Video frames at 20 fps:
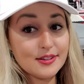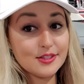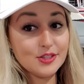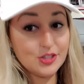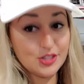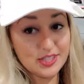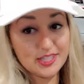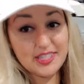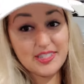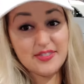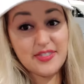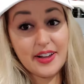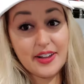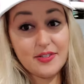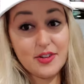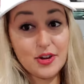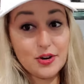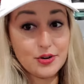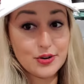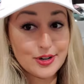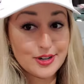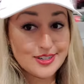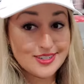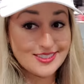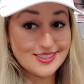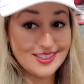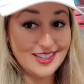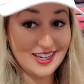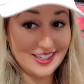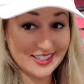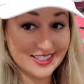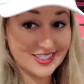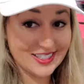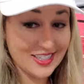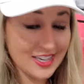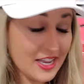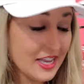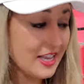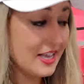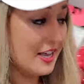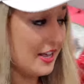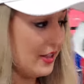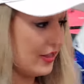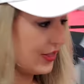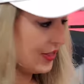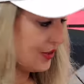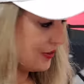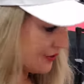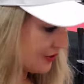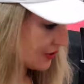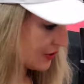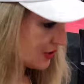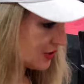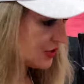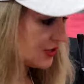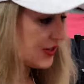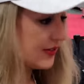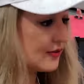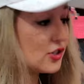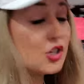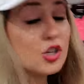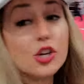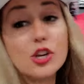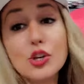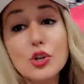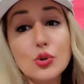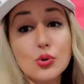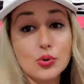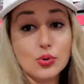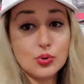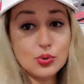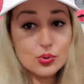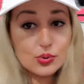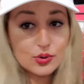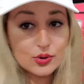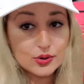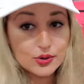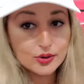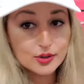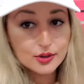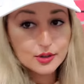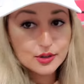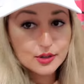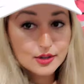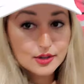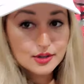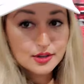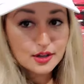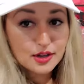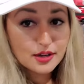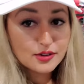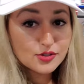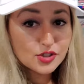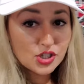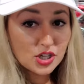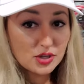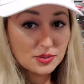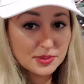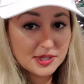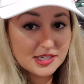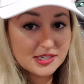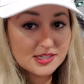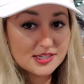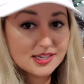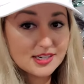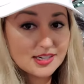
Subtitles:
GT500. Yes, the first of two of Shelby's